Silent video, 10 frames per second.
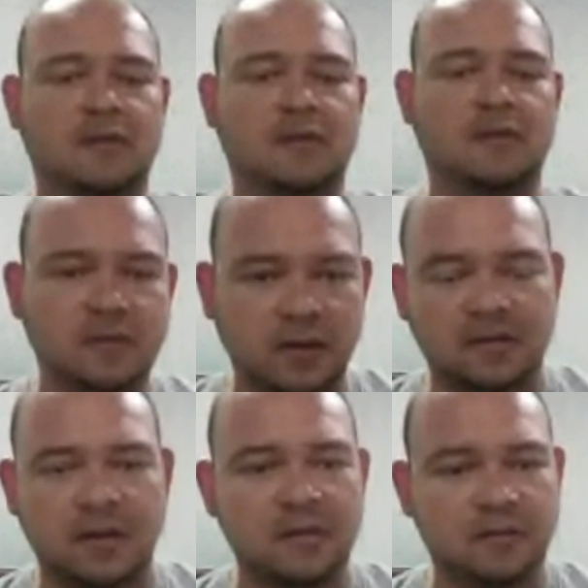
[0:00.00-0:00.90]
buying
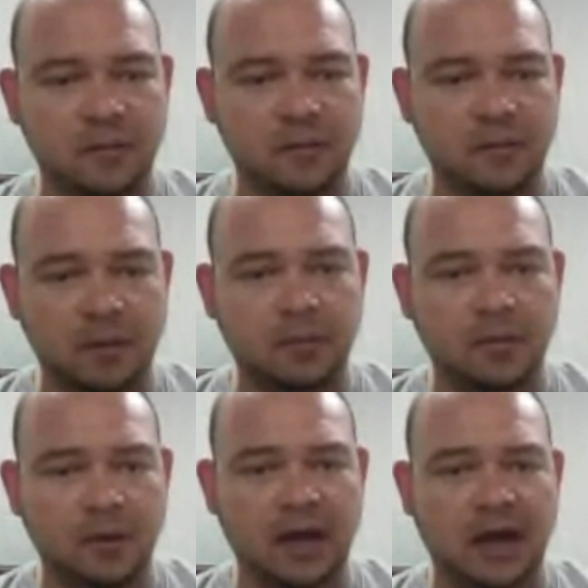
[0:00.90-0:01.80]
something from a
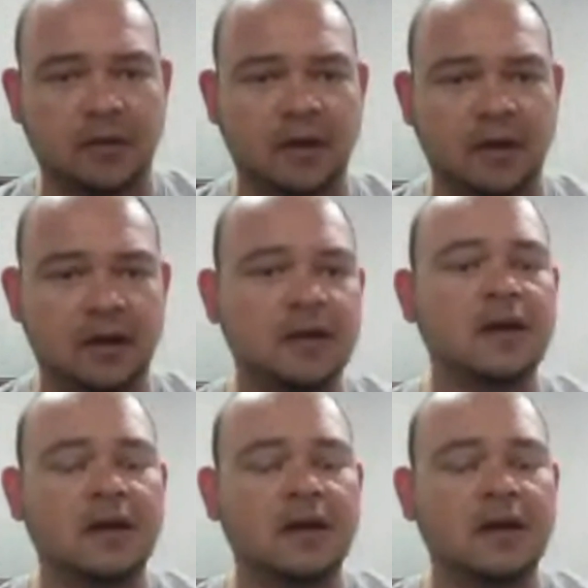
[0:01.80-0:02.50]
reputable outlet